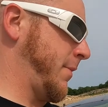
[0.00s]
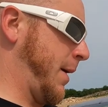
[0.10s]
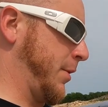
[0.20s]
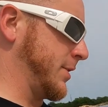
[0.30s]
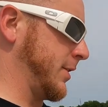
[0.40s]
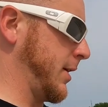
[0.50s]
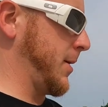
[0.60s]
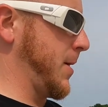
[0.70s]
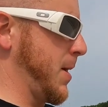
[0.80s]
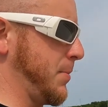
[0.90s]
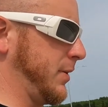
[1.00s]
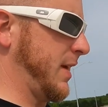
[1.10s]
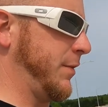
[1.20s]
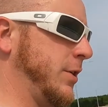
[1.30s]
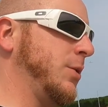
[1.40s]
personally
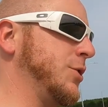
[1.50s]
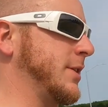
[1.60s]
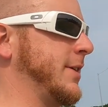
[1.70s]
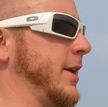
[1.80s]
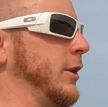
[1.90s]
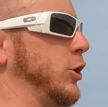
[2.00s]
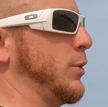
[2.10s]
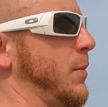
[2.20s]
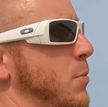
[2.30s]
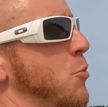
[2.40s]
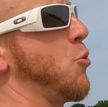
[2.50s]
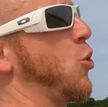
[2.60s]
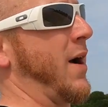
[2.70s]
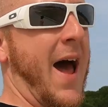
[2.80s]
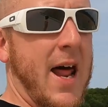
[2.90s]
believe you do just get a little bit
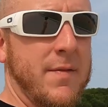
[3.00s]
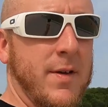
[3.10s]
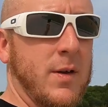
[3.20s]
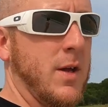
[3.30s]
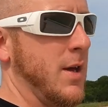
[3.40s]
more out of it